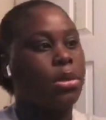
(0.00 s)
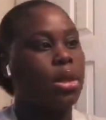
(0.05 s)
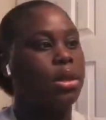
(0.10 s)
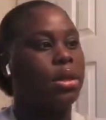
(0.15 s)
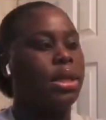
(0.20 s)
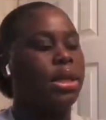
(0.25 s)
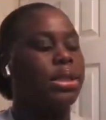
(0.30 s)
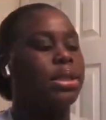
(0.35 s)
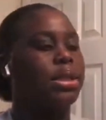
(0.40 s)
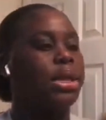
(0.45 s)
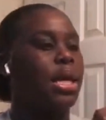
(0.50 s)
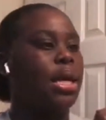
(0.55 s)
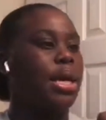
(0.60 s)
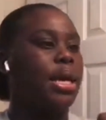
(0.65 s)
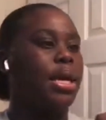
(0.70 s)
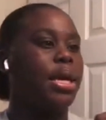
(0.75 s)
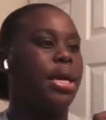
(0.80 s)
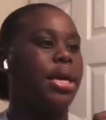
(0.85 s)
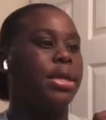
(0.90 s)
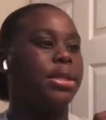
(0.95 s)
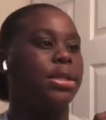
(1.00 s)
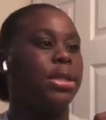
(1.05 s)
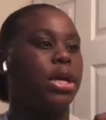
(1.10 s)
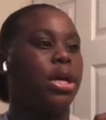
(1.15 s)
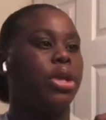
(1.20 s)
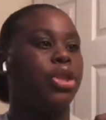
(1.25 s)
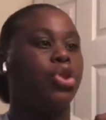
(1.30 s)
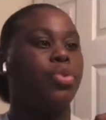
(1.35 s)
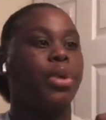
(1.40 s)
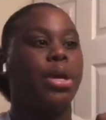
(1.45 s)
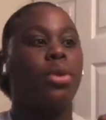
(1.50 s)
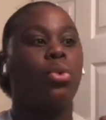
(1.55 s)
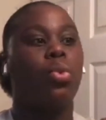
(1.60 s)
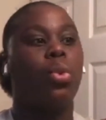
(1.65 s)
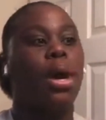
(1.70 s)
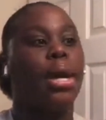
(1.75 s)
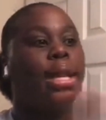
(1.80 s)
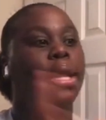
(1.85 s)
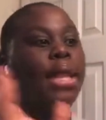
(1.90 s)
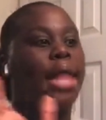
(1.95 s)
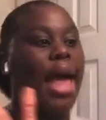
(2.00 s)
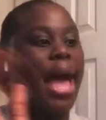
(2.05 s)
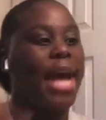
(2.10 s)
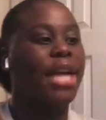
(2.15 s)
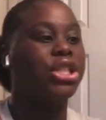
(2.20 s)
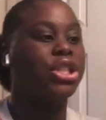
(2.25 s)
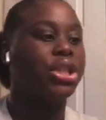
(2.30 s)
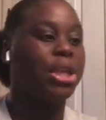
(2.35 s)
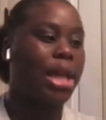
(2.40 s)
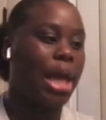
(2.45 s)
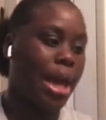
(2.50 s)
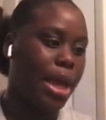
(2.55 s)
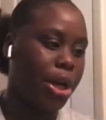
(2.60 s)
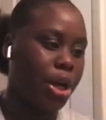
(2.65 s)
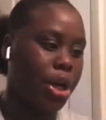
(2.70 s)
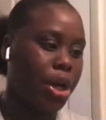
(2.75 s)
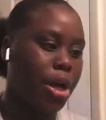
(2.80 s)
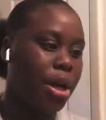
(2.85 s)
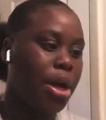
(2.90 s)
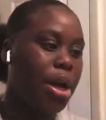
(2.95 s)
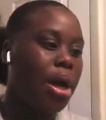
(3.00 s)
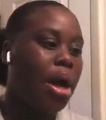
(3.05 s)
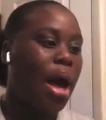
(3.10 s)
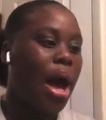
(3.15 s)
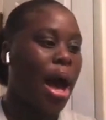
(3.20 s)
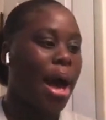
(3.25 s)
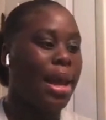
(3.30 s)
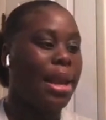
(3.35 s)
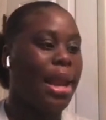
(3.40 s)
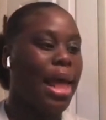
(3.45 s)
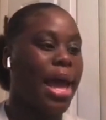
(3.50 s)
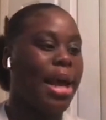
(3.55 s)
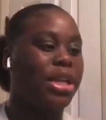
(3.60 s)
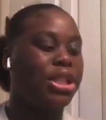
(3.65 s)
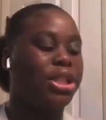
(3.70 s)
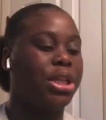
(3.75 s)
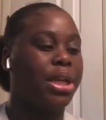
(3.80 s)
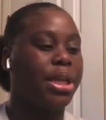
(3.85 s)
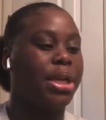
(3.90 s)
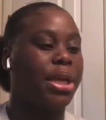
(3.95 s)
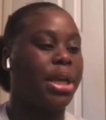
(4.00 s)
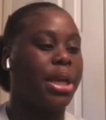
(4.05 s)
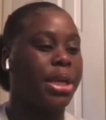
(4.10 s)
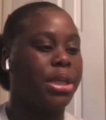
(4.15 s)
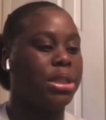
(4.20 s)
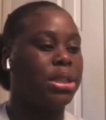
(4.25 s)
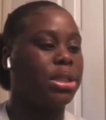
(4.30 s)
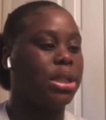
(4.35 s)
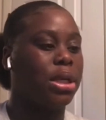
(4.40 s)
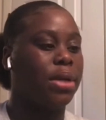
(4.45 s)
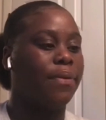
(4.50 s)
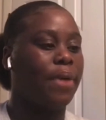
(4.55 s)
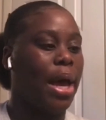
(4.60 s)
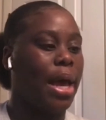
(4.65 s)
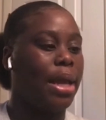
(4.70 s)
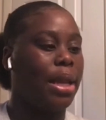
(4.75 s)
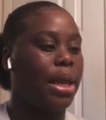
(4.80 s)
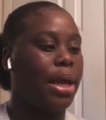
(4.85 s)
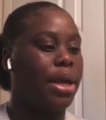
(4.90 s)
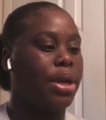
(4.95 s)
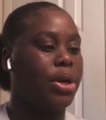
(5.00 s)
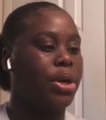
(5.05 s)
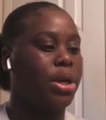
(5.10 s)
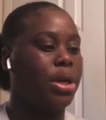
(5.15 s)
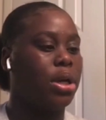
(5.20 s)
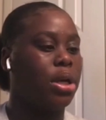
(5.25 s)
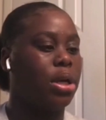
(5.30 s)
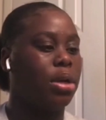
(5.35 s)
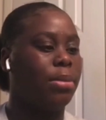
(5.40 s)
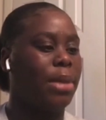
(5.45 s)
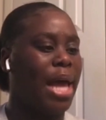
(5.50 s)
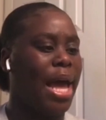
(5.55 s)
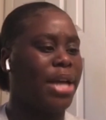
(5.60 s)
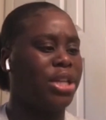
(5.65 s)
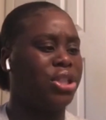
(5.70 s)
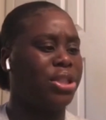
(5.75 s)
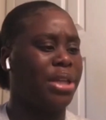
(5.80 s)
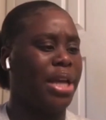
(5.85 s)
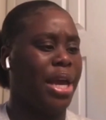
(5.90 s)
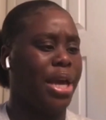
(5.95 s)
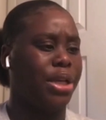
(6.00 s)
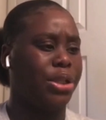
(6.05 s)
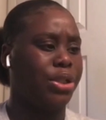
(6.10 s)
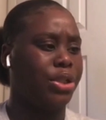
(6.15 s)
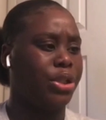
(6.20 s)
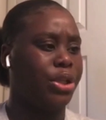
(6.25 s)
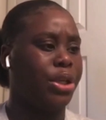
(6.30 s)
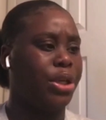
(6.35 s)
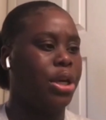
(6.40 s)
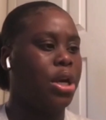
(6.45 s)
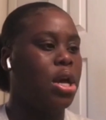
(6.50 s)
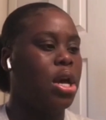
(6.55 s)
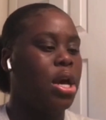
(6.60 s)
This is the 3-in-1 lash liner, eyelash adhesive eyeliner, lash enhancer.